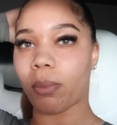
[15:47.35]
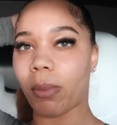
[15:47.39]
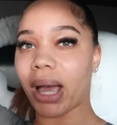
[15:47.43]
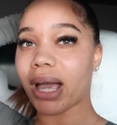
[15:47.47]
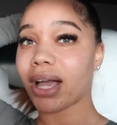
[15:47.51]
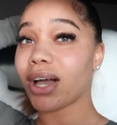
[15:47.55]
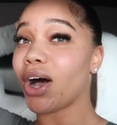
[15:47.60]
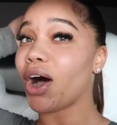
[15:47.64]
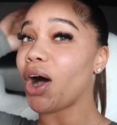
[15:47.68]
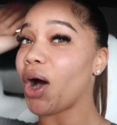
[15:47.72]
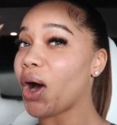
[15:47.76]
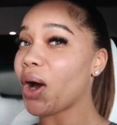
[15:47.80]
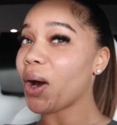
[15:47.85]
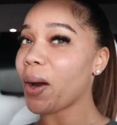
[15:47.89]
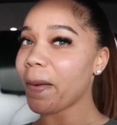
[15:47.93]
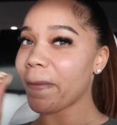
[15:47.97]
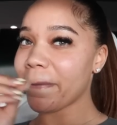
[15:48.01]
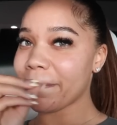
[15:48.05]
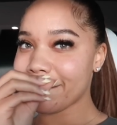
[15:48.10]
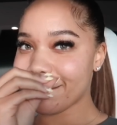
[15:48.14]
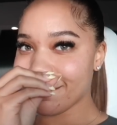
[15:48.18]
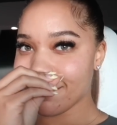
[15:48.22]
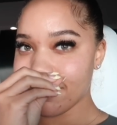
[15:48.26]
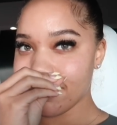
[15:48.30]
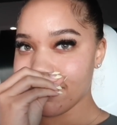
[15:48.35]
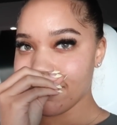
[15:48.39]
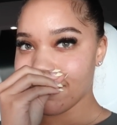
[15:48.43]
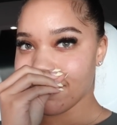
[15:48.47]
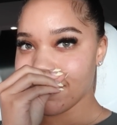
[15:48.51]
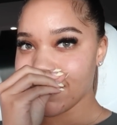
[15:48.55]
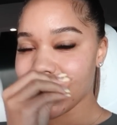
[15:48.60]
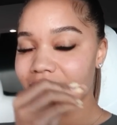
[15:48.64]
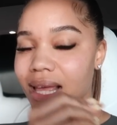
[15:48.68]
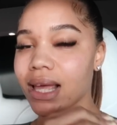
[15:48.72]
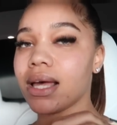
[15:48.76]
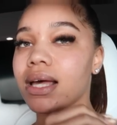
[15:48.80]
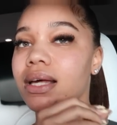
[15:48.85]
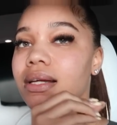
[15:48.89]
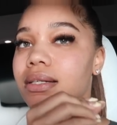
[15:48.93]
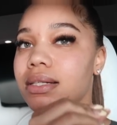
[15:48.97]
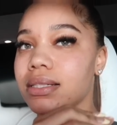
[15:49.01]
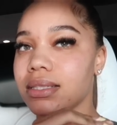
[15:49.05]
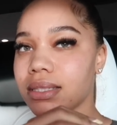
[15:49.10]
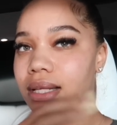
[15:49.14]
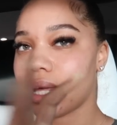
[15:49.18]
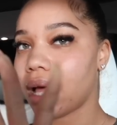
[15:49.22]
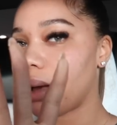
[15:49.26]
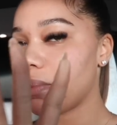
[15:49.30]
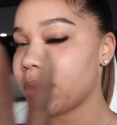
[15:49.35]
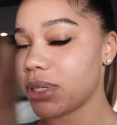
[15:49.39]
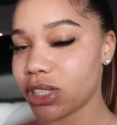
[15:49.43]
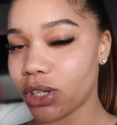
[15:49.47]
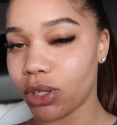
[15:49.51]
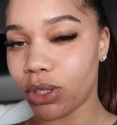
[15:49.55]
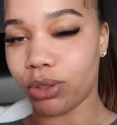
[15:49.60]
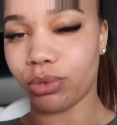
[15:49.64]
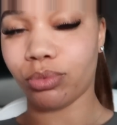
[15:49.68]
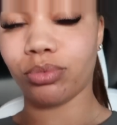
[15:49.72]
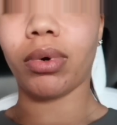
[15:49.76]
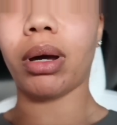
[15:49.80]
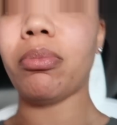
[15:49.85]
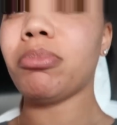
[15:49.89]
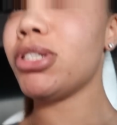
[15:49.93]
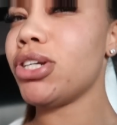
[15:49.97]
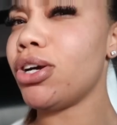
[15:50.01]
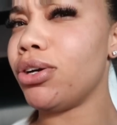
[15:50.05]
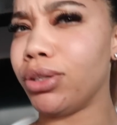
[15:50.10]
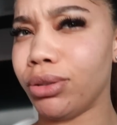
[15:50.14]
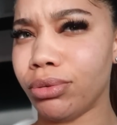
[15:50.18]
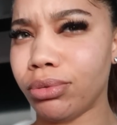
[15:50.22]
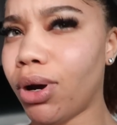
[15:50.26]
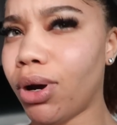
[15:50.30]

my car just, I'm gonna show you. I'm gonna show you.